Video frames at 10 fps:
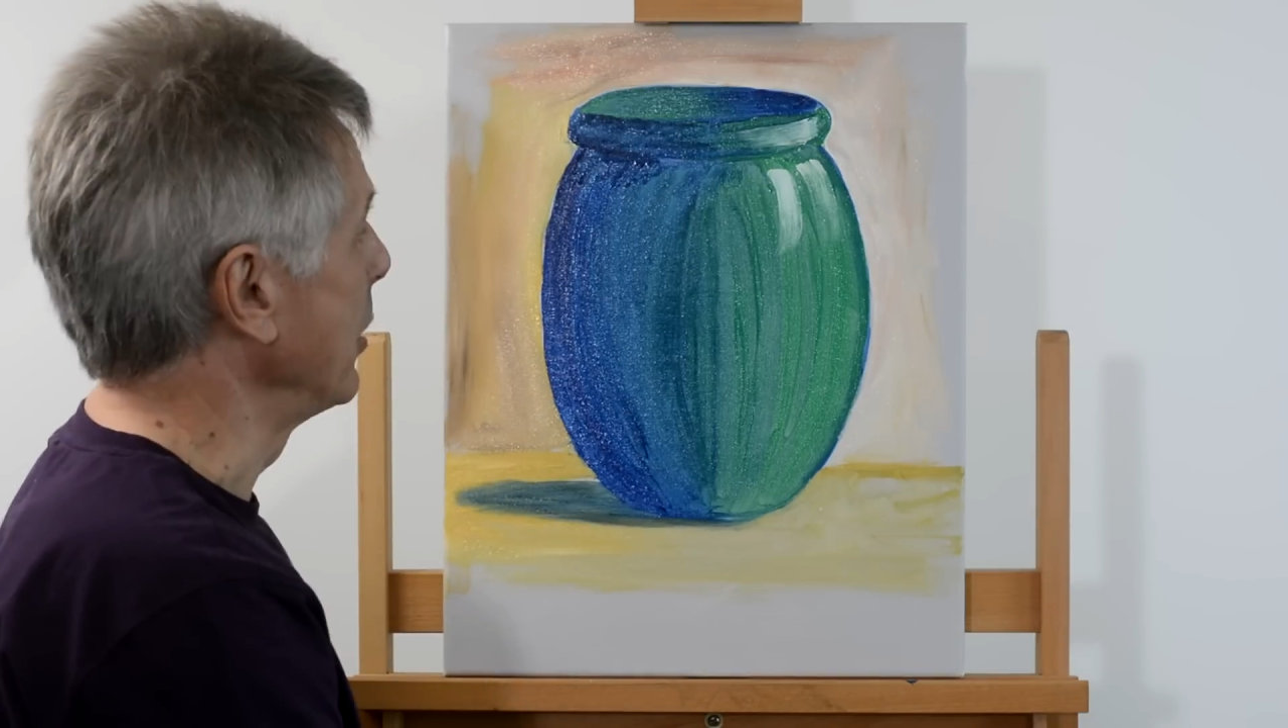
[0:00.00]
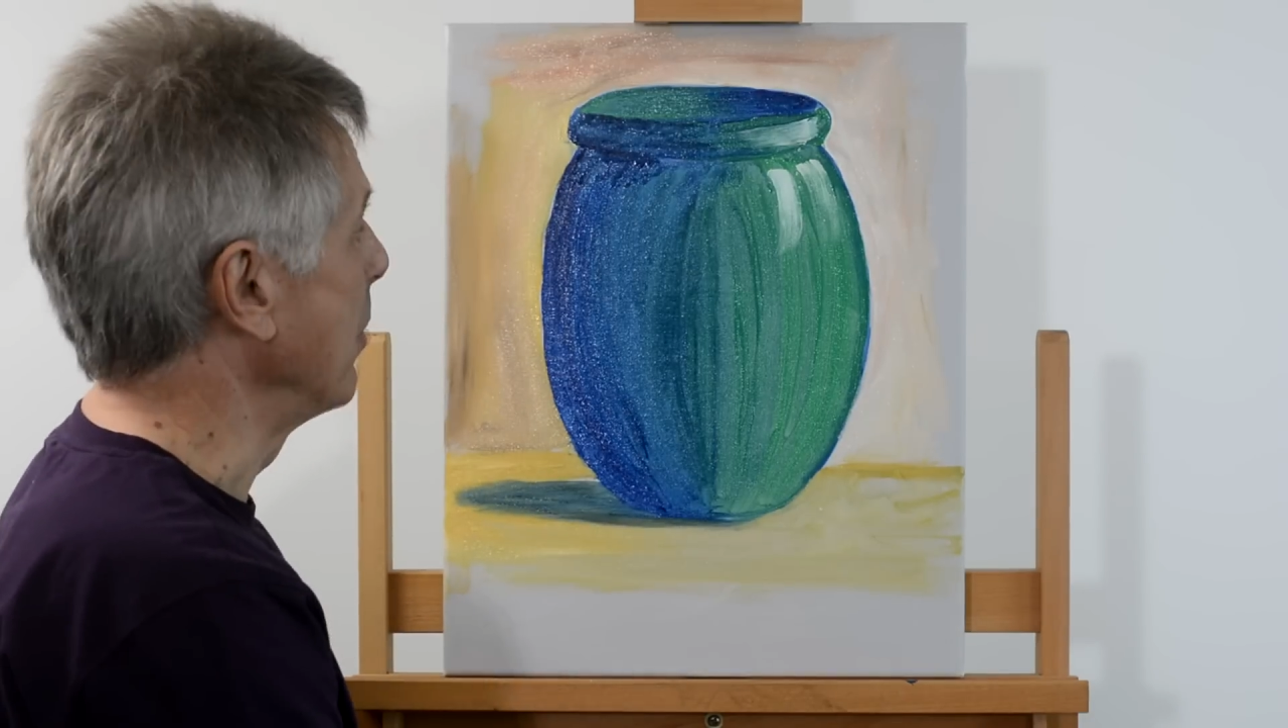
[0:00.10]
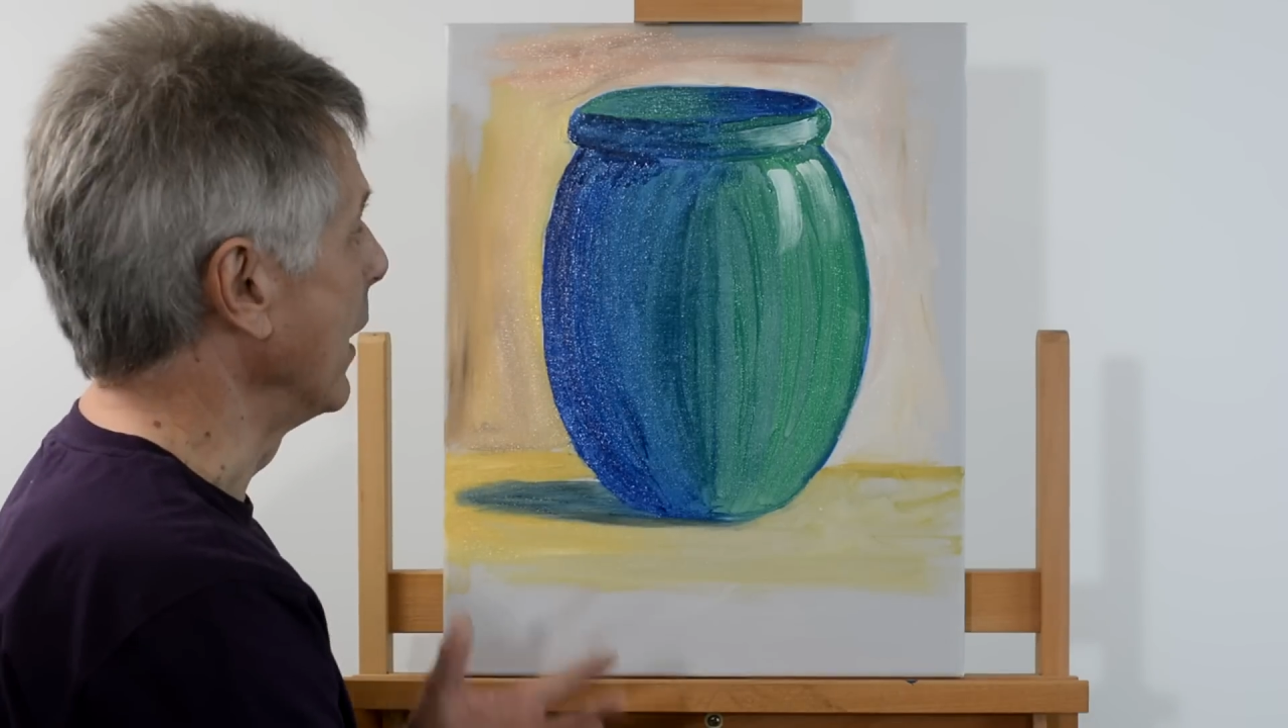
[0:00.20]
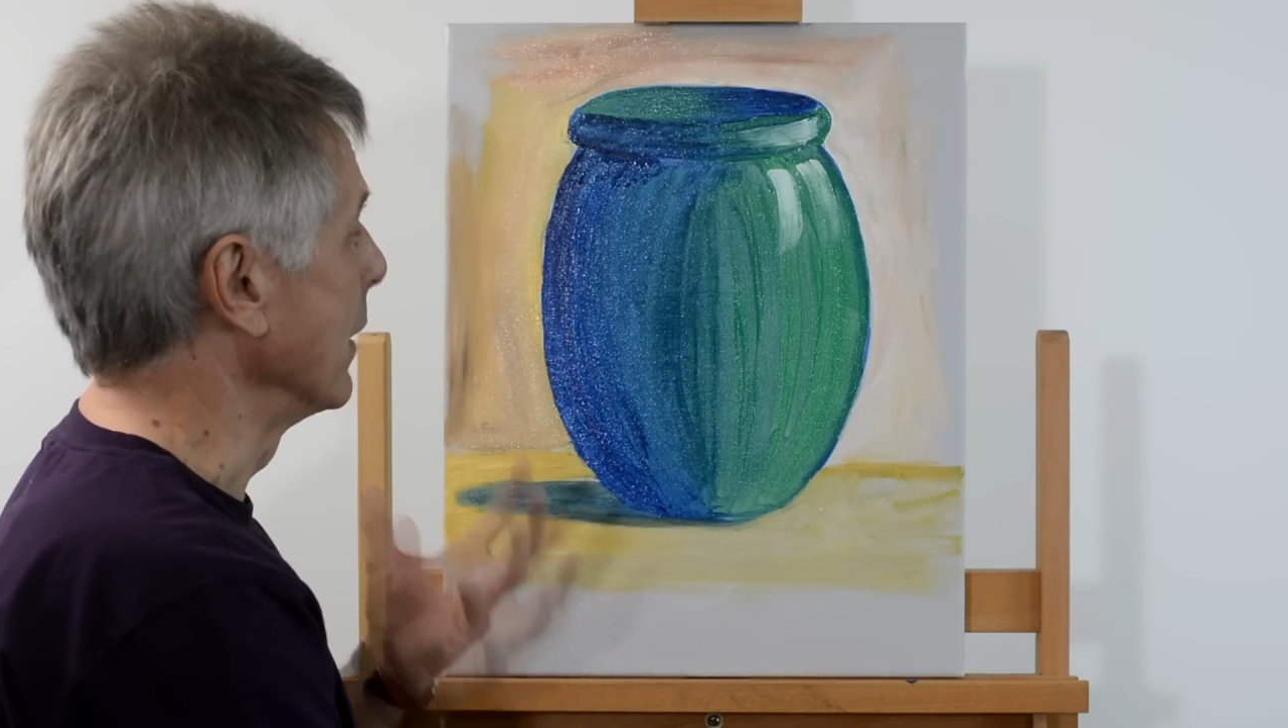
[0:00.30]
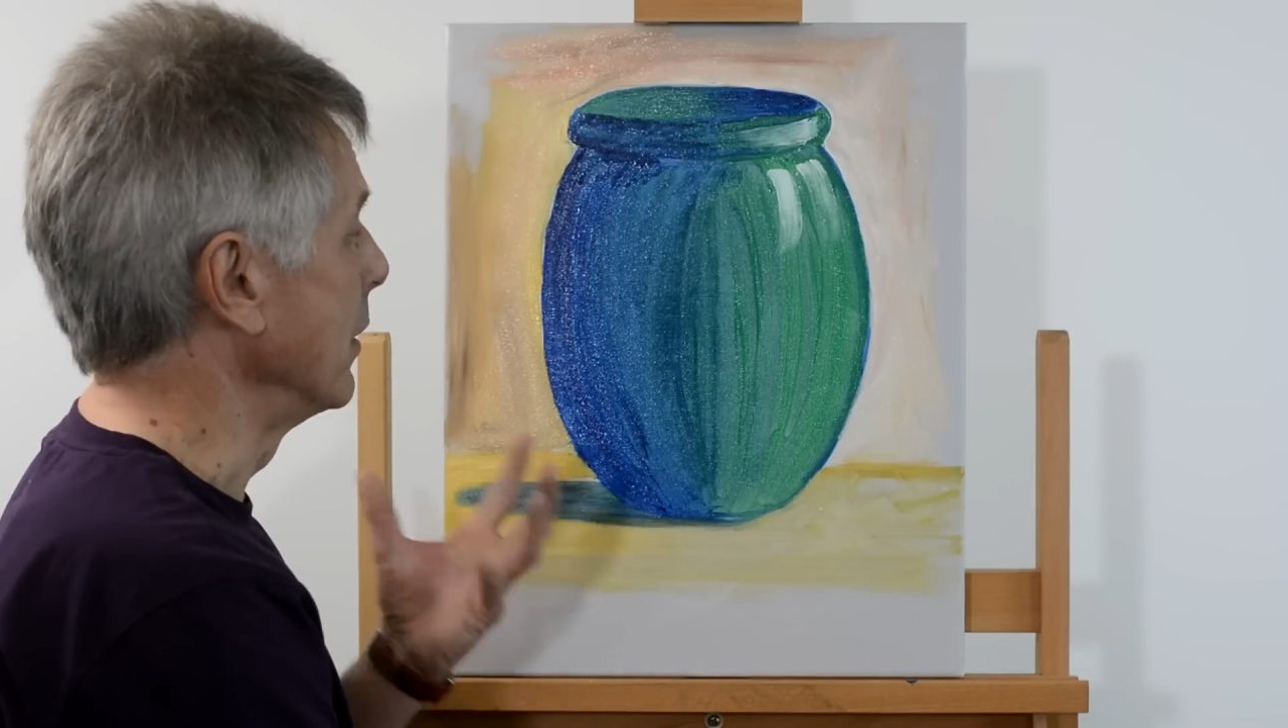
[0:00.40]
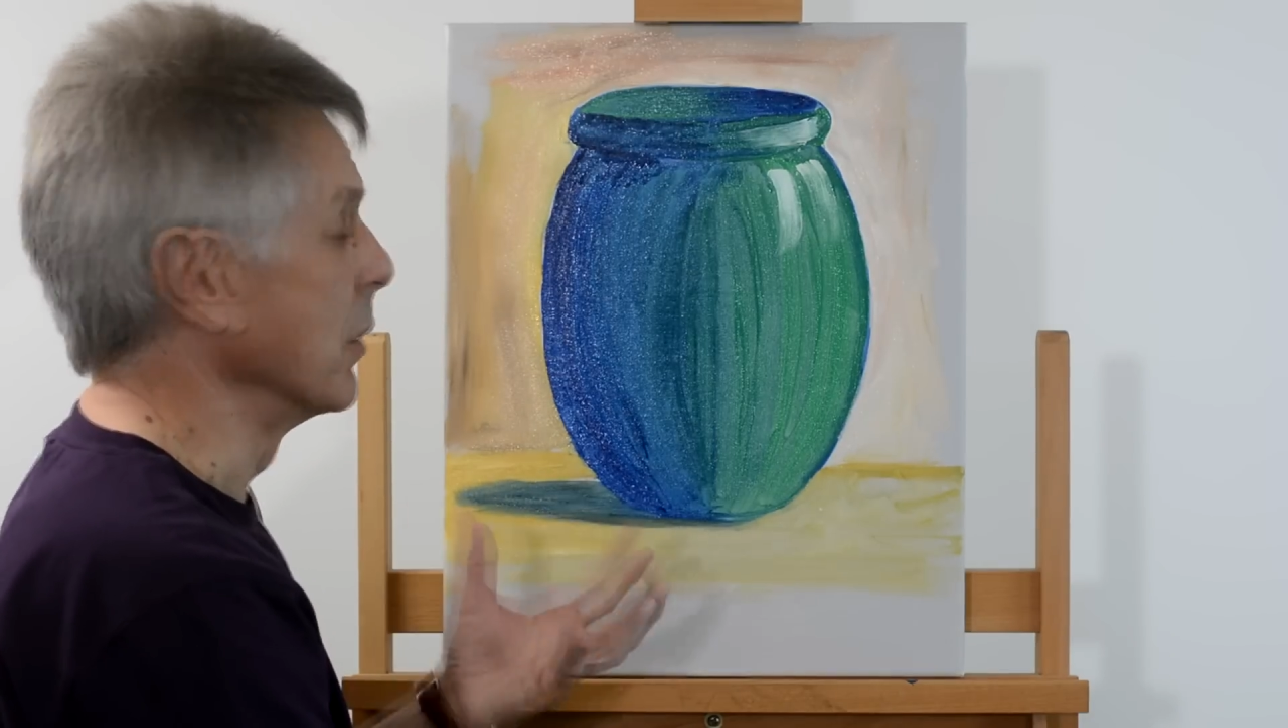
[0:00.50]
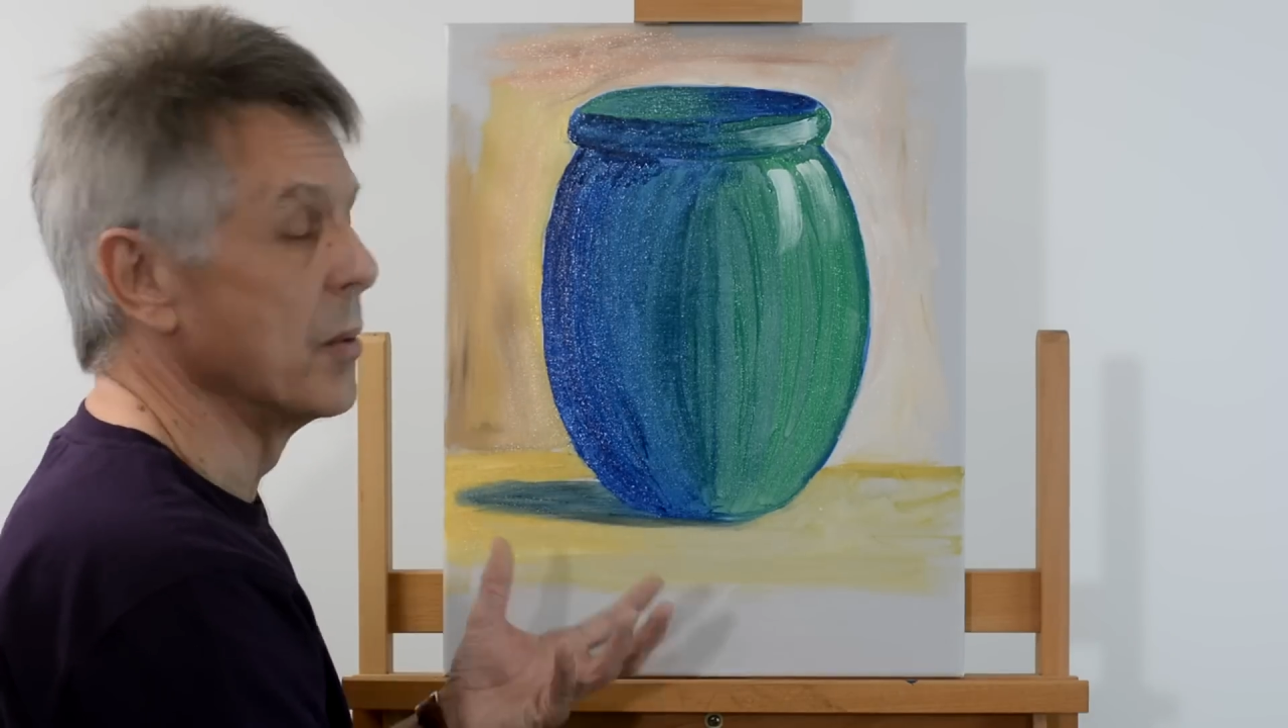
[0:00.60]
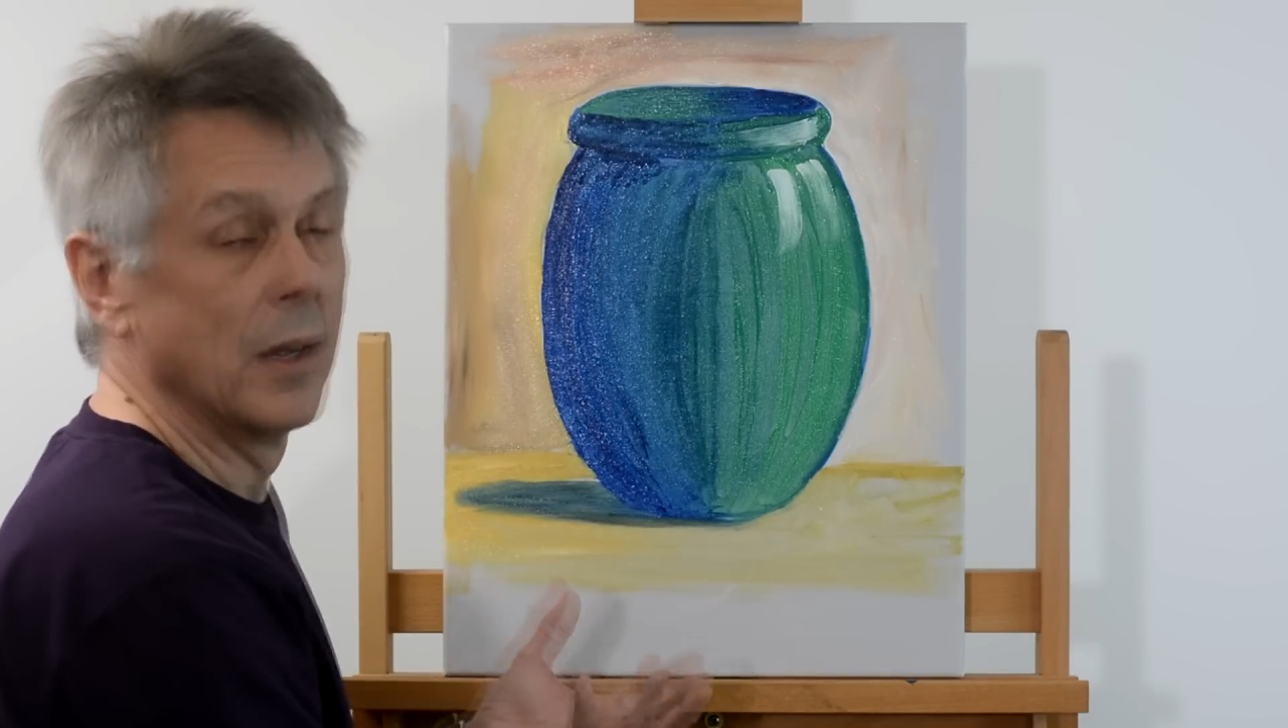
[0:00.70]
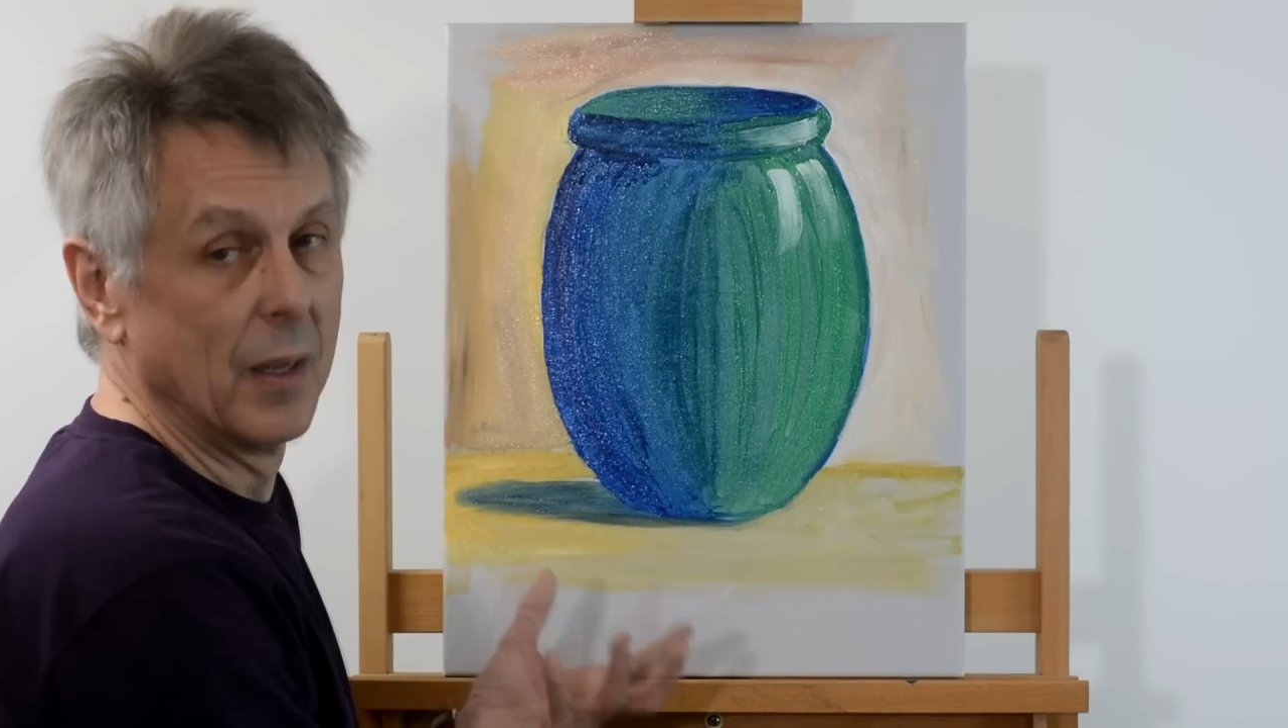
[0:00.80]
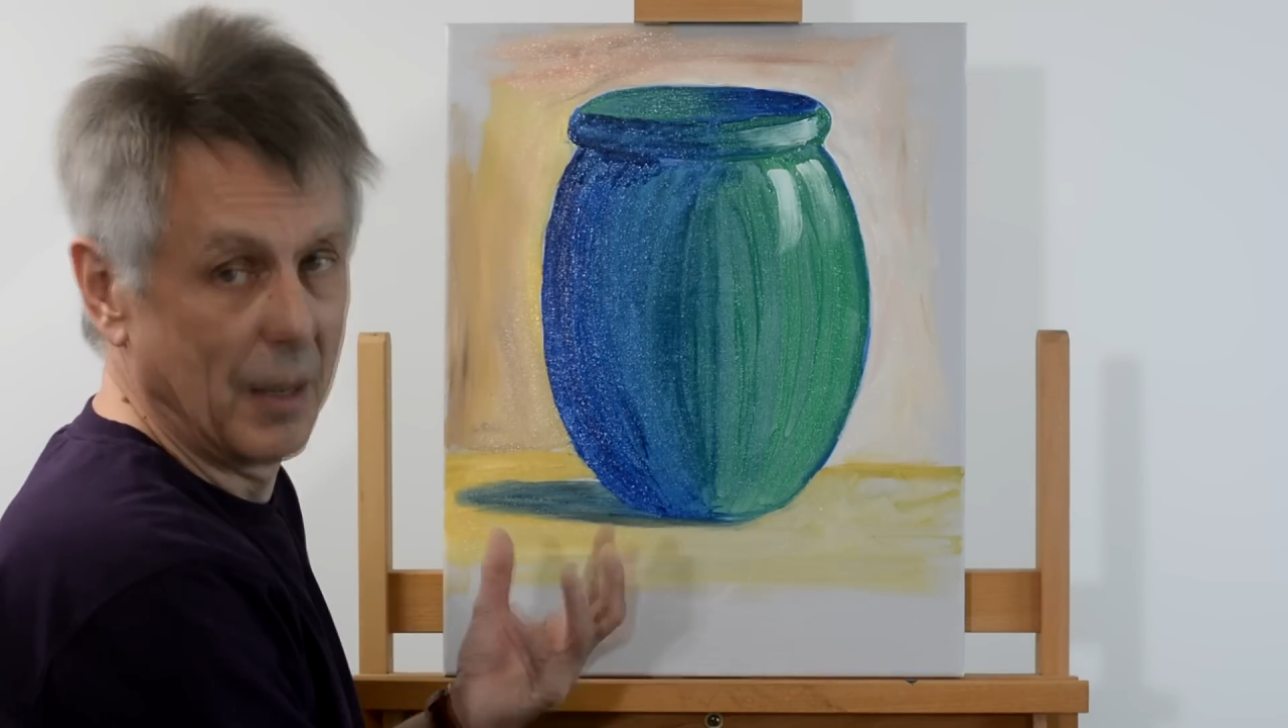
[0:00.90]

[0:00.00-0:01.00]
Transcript: might do